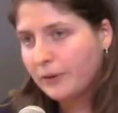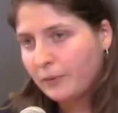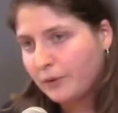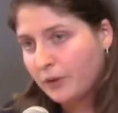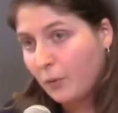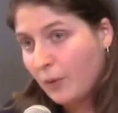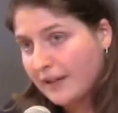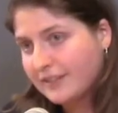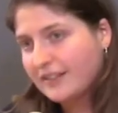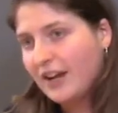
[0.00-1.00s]
in the
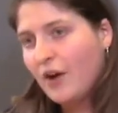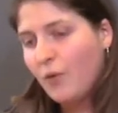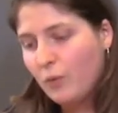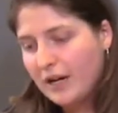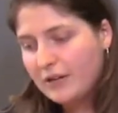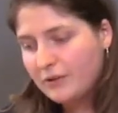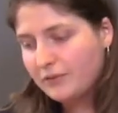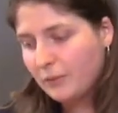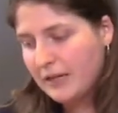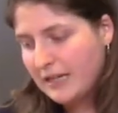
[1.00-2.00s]
West,
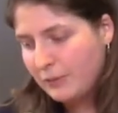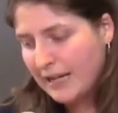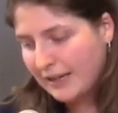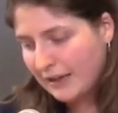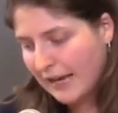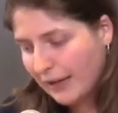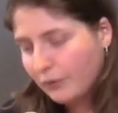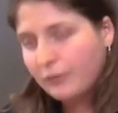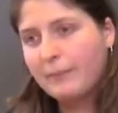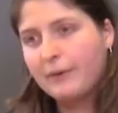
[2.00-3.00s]
we
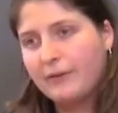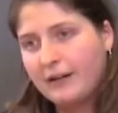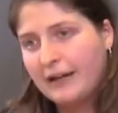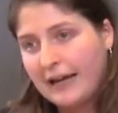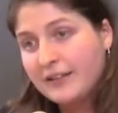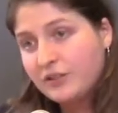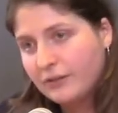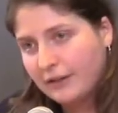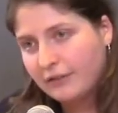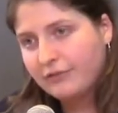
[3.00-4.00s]
cannot wrap our heads
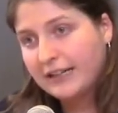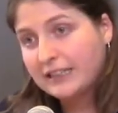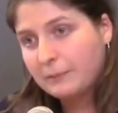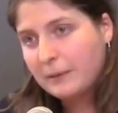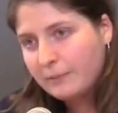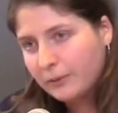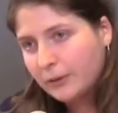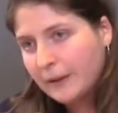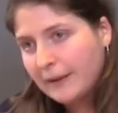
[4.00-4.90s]
around the fact that people